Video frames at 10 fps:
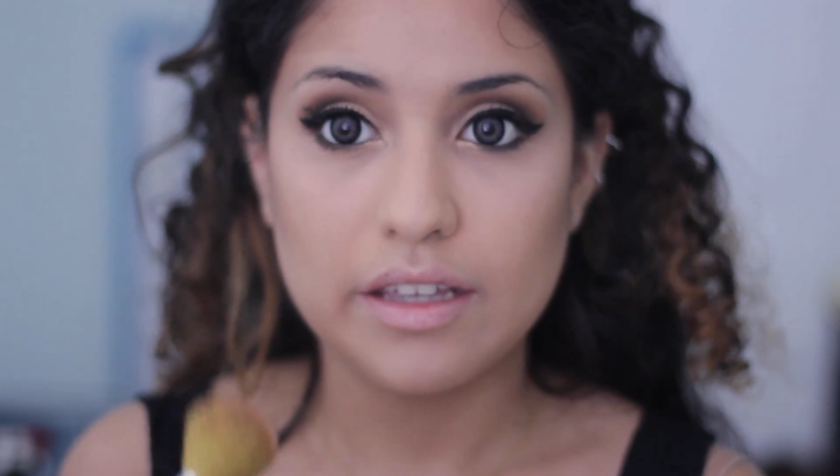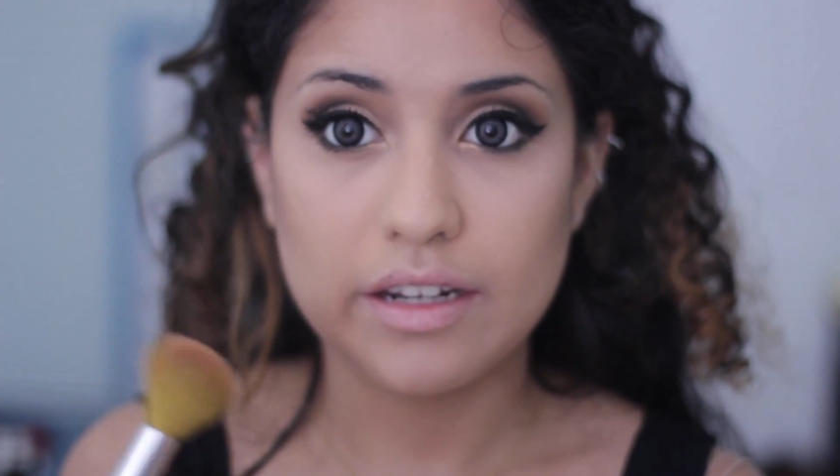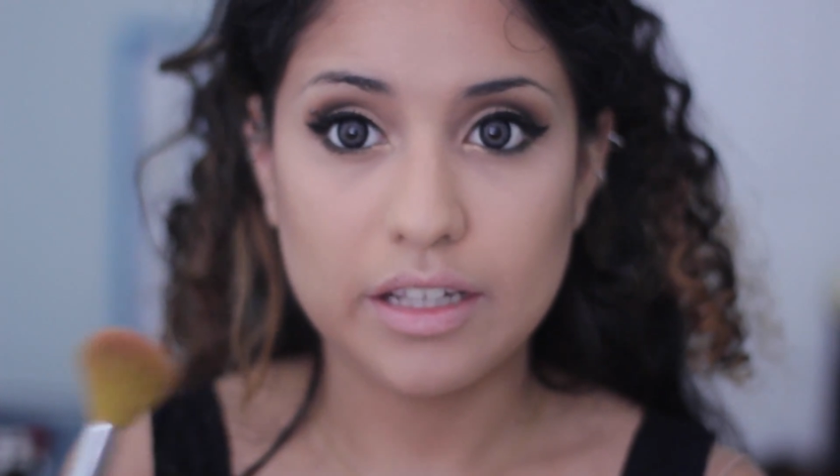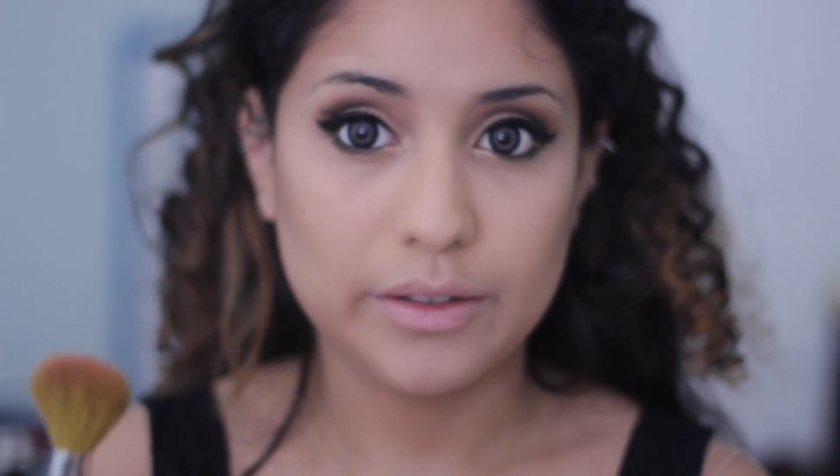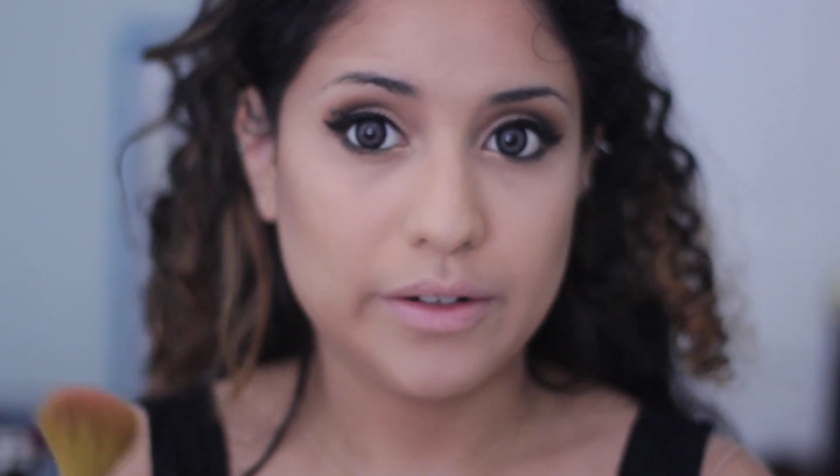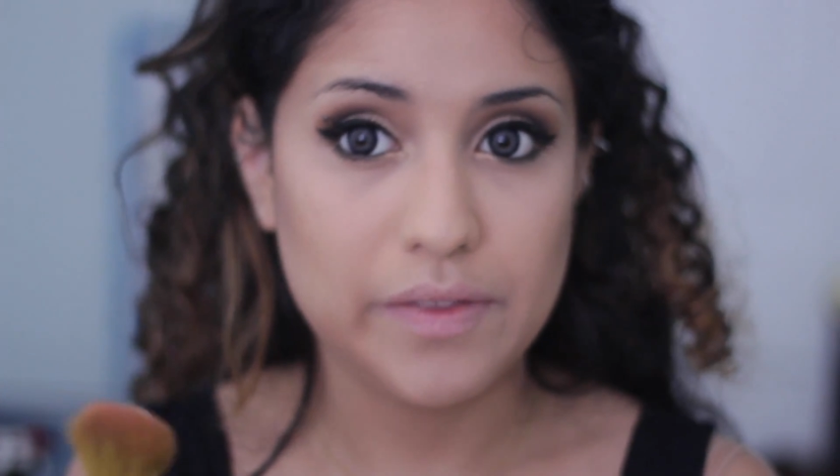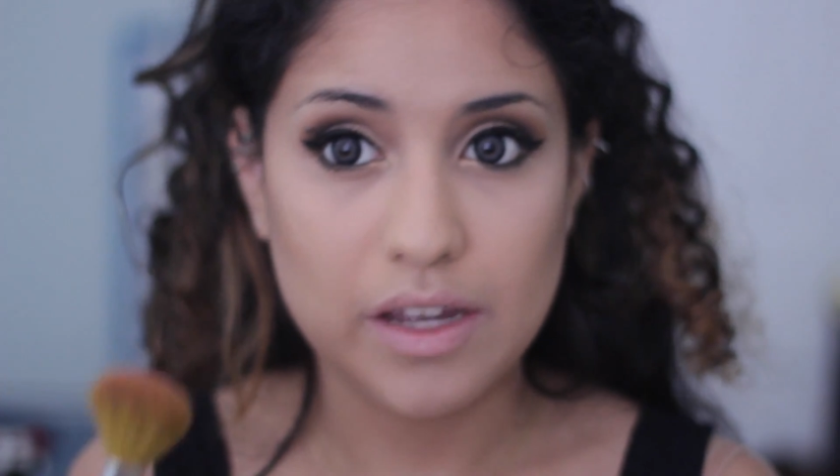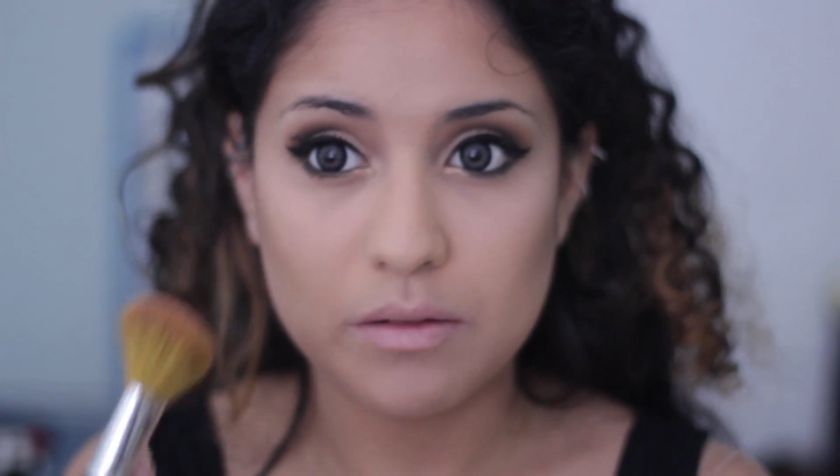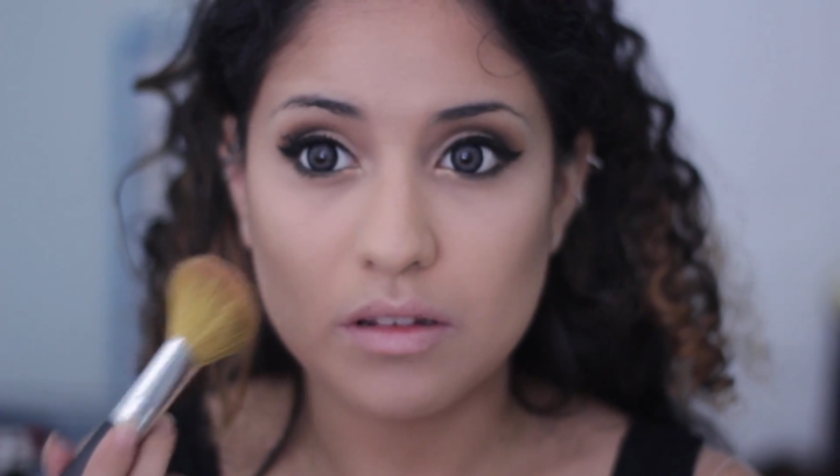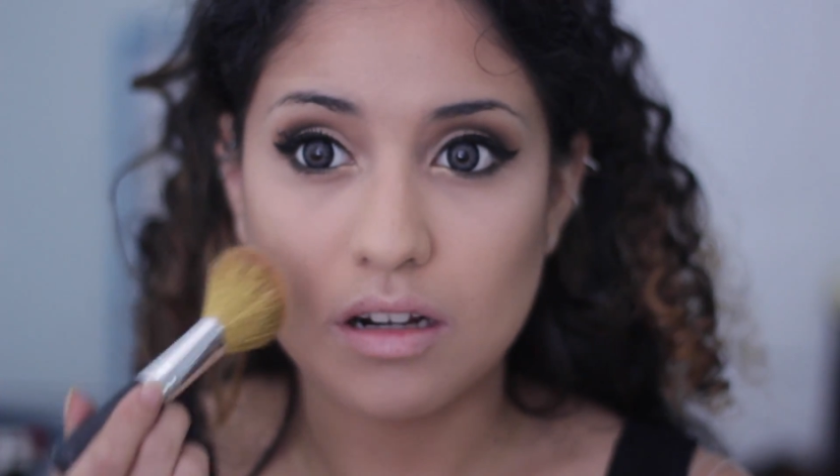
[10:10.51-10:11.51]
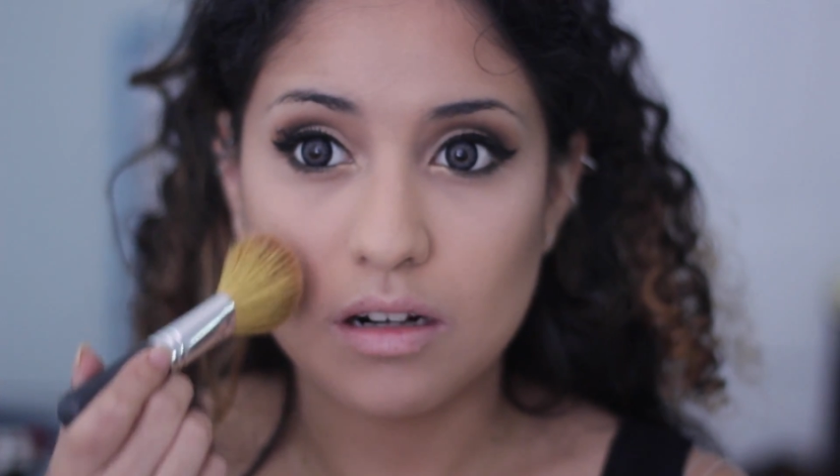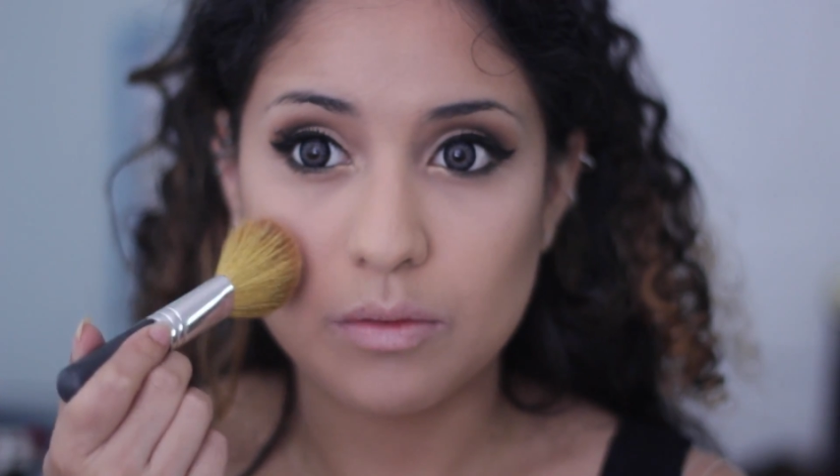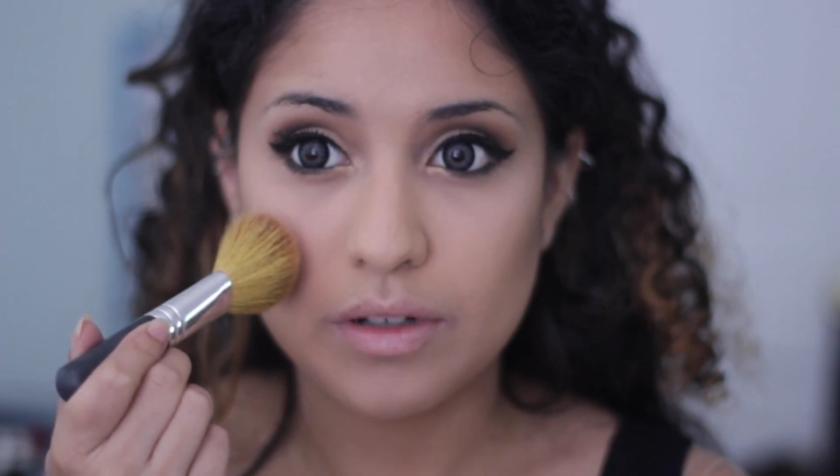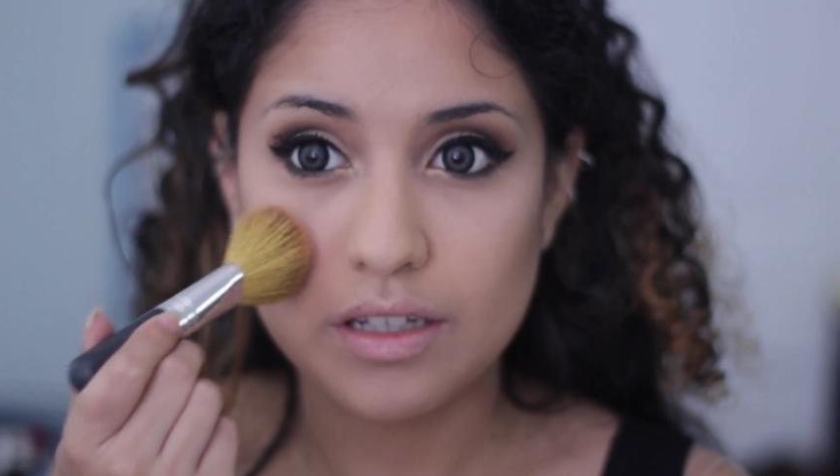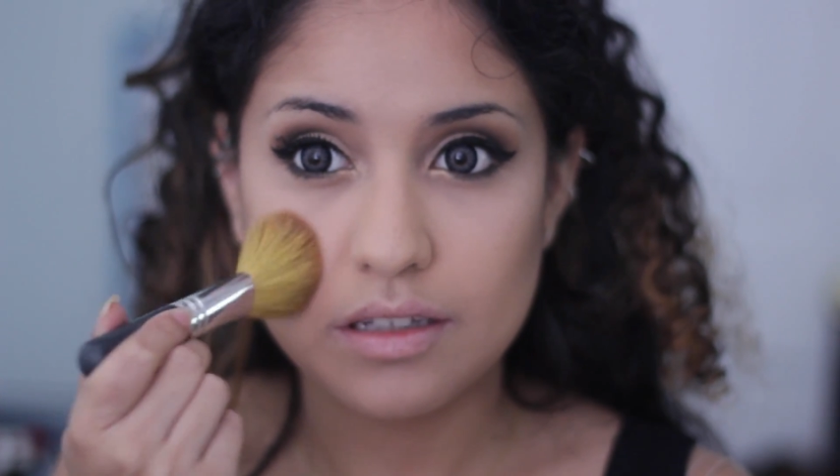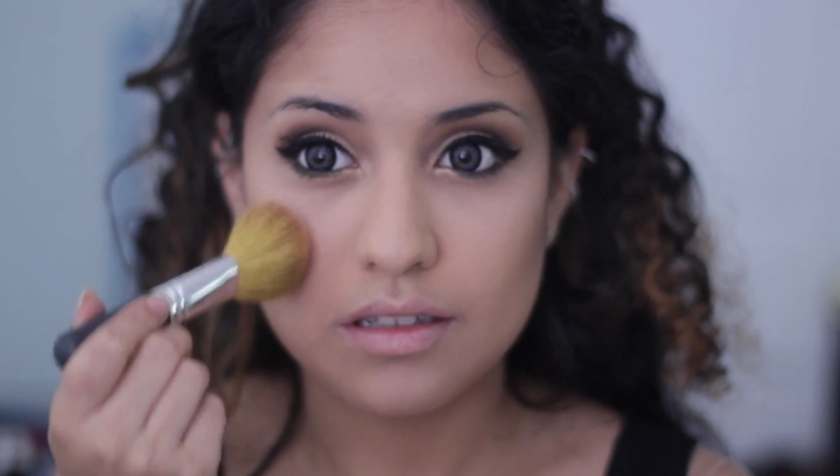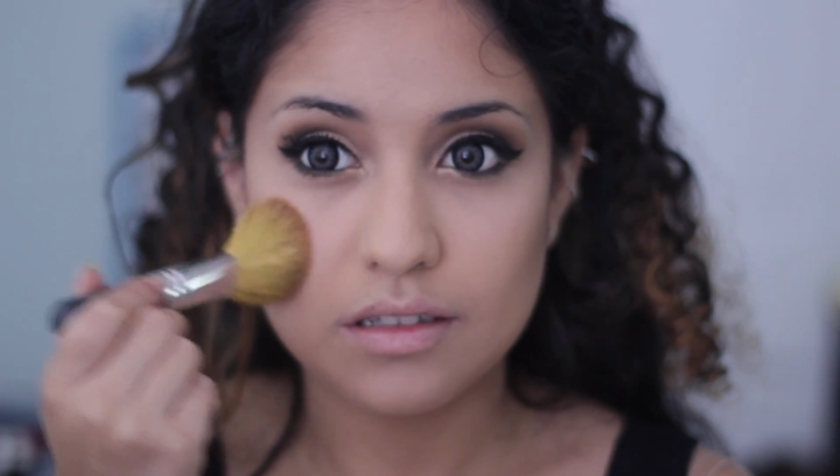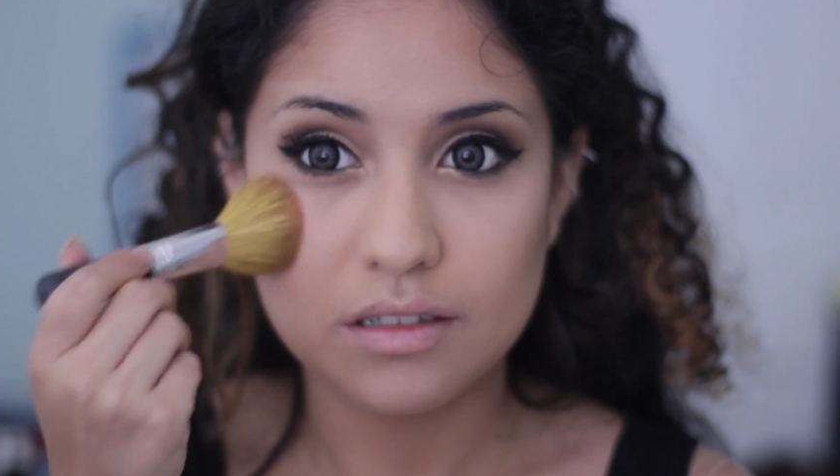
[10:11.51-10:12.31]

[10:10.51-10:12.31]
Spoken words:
and I learned that the hard way.